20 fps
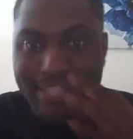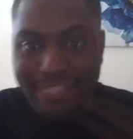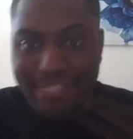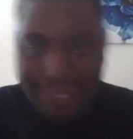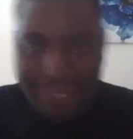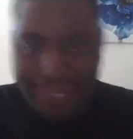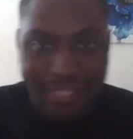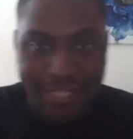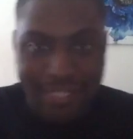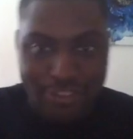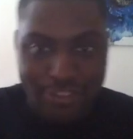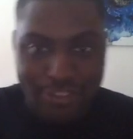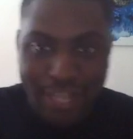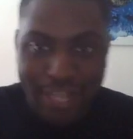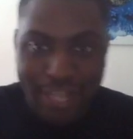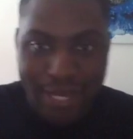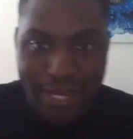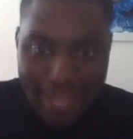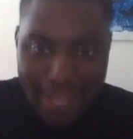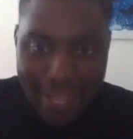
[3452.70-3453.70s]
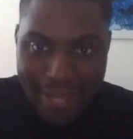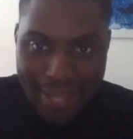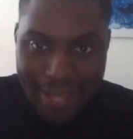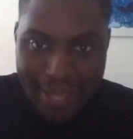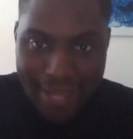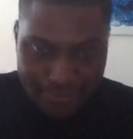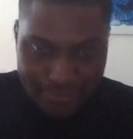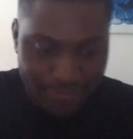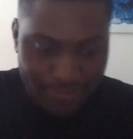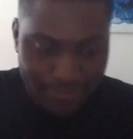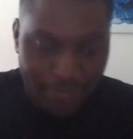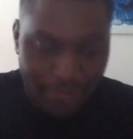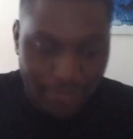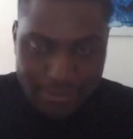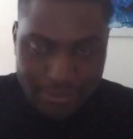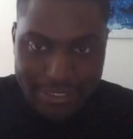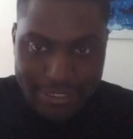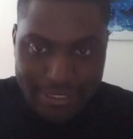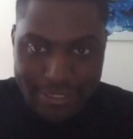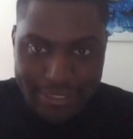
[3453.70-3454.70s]
a title shot at
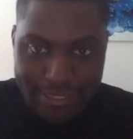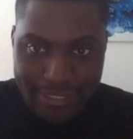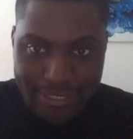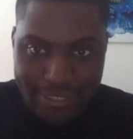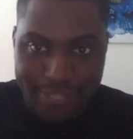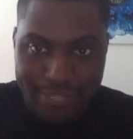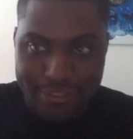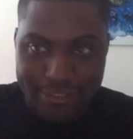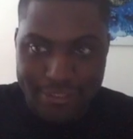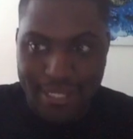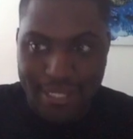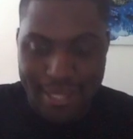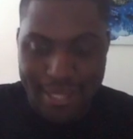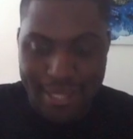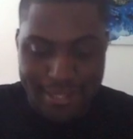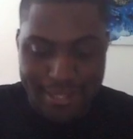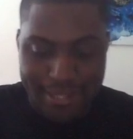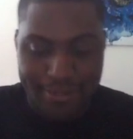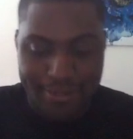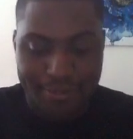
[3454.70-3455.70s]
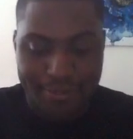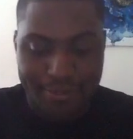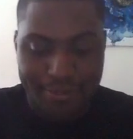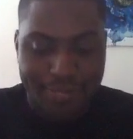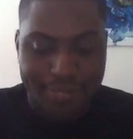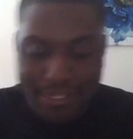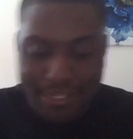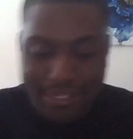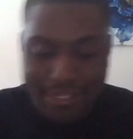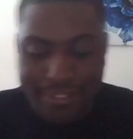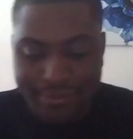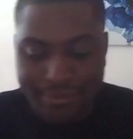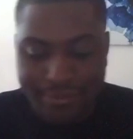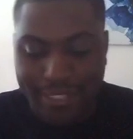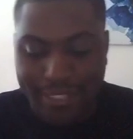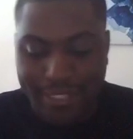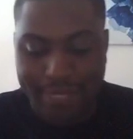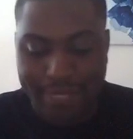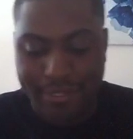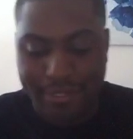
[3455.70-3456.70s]
Goto, but he didn't
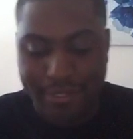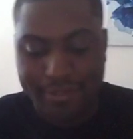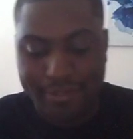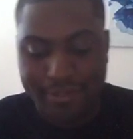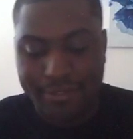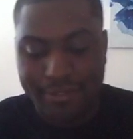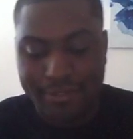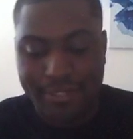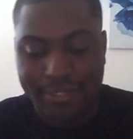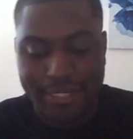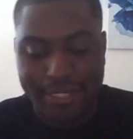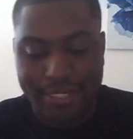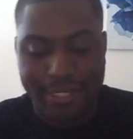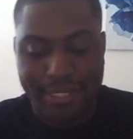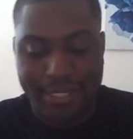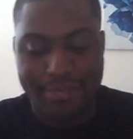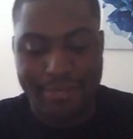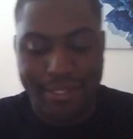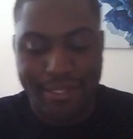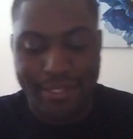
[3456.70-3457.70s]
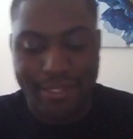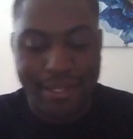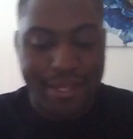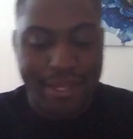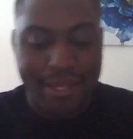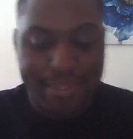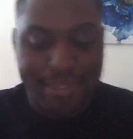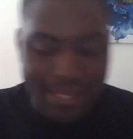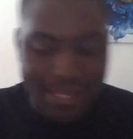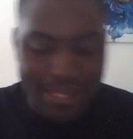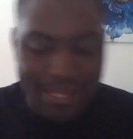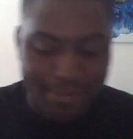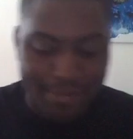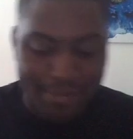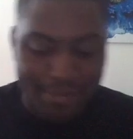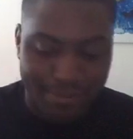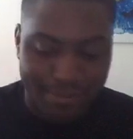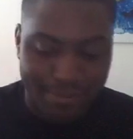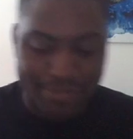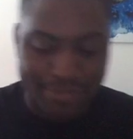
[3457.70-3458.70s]
claim it. You got to claim it. The thing
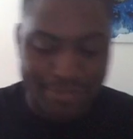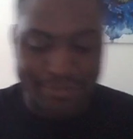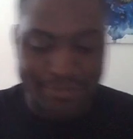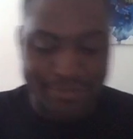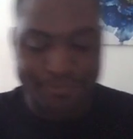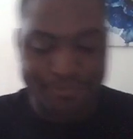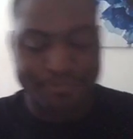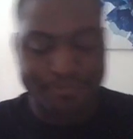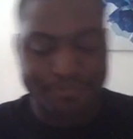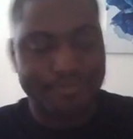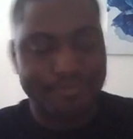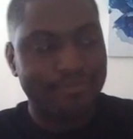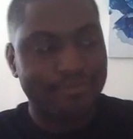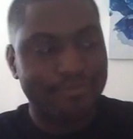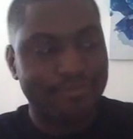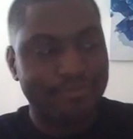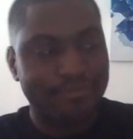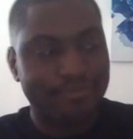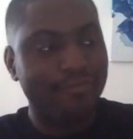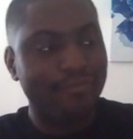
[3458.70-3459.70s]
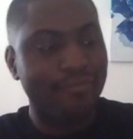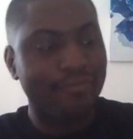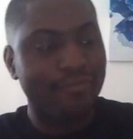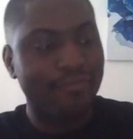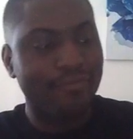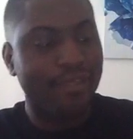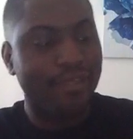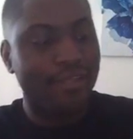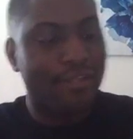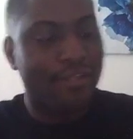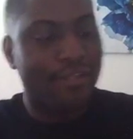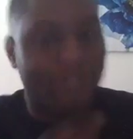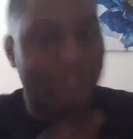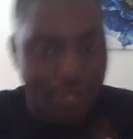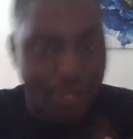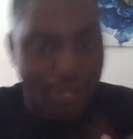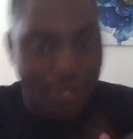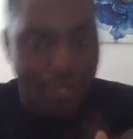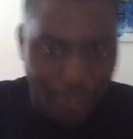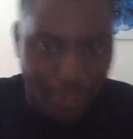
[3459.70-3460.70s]
about it was,
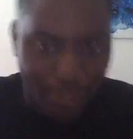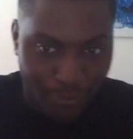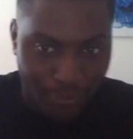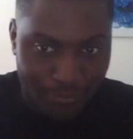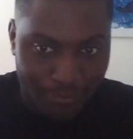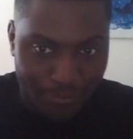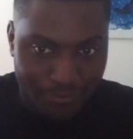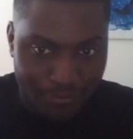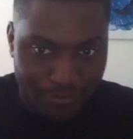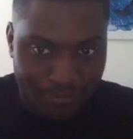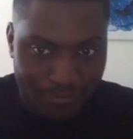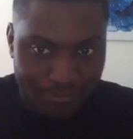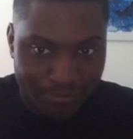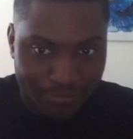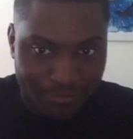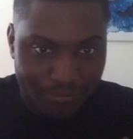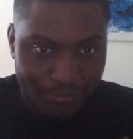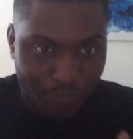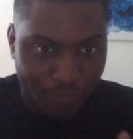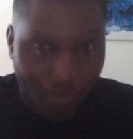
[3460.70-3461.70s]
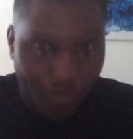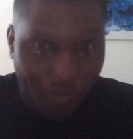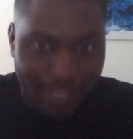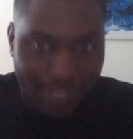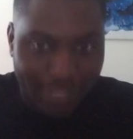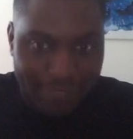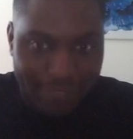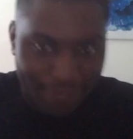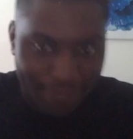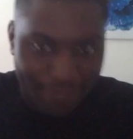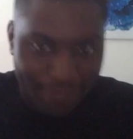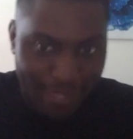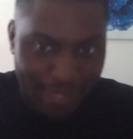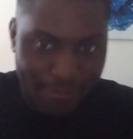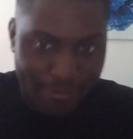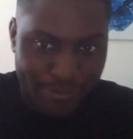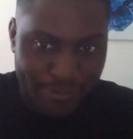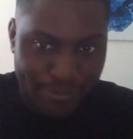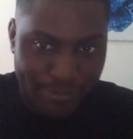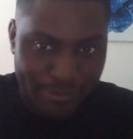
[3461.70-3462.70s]
Goto wanted to fight
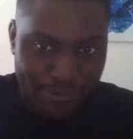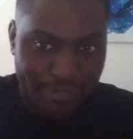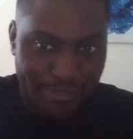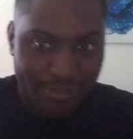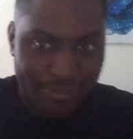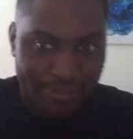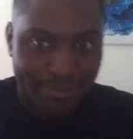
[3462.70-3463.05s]
Ibushi.